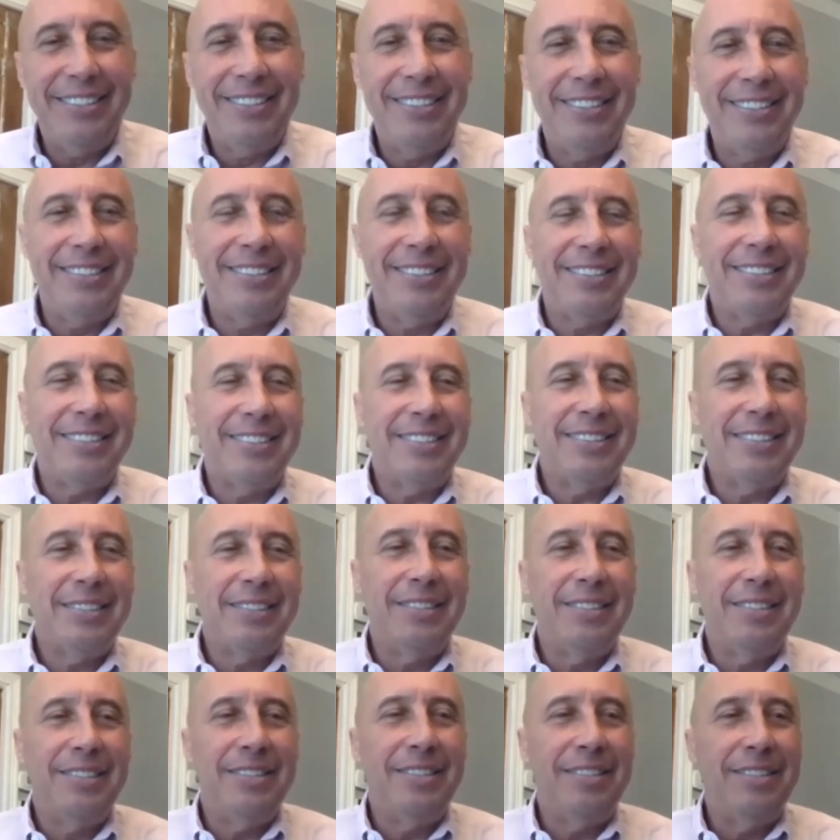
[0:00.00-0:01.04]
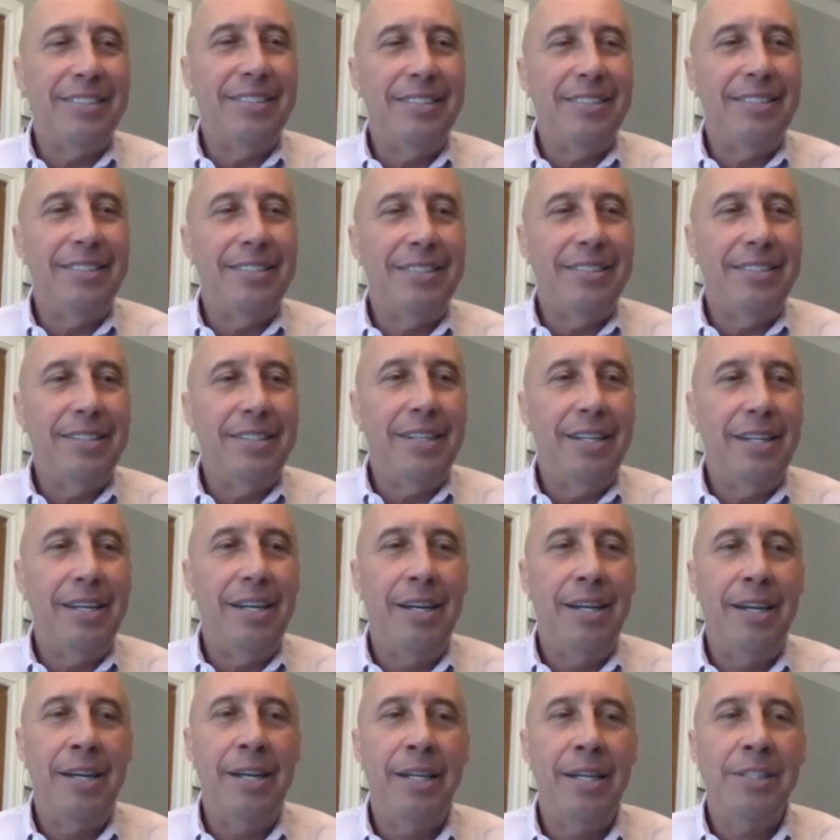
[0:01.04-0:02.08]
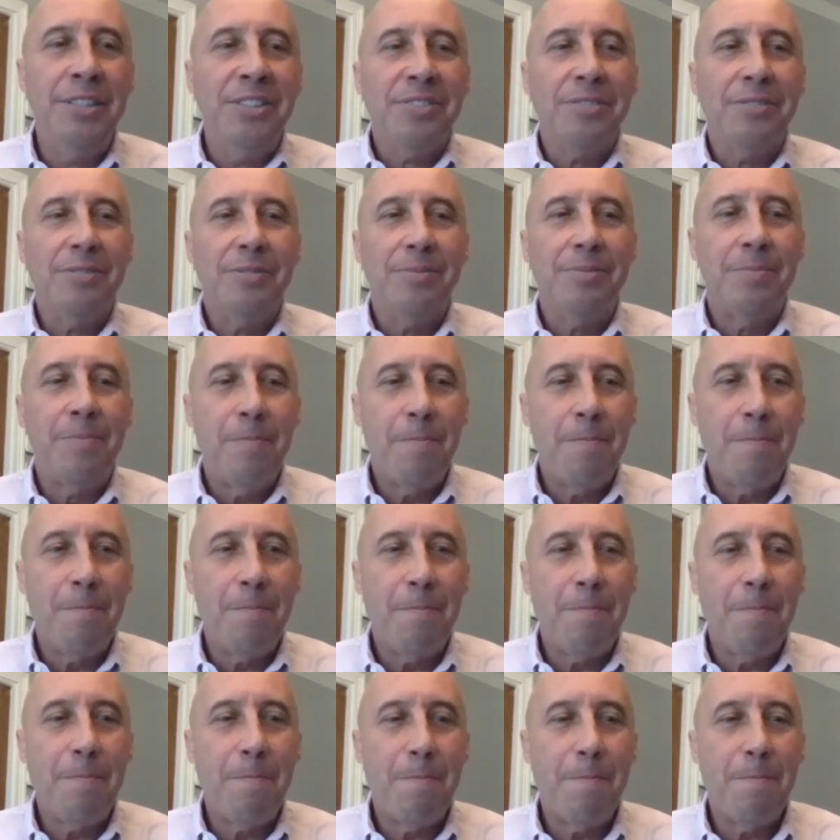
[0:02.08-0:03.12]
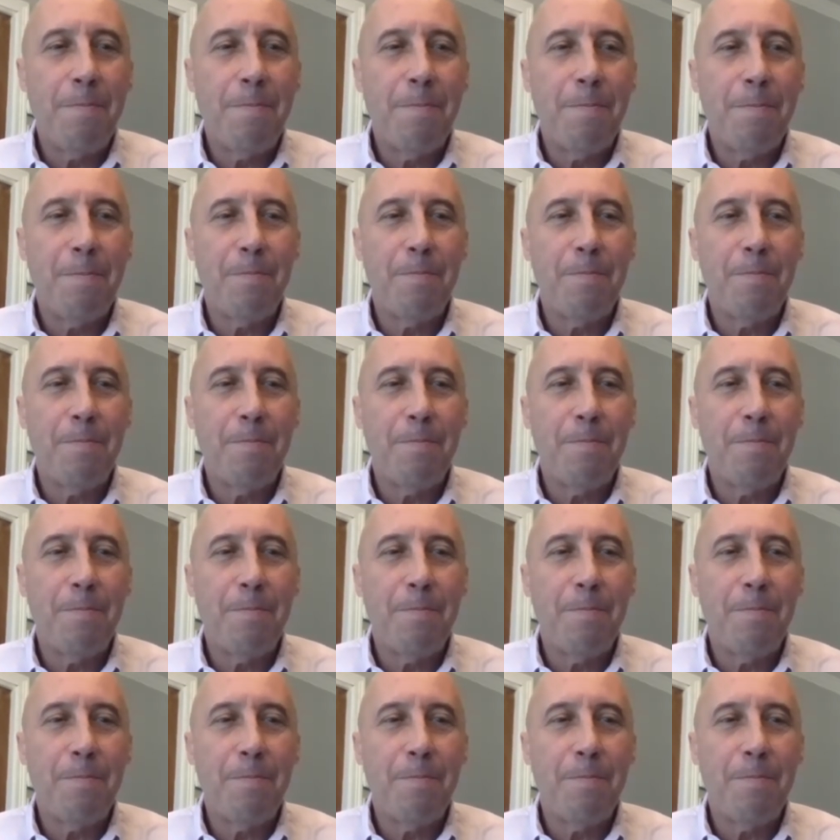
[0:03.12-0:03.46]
[no speech]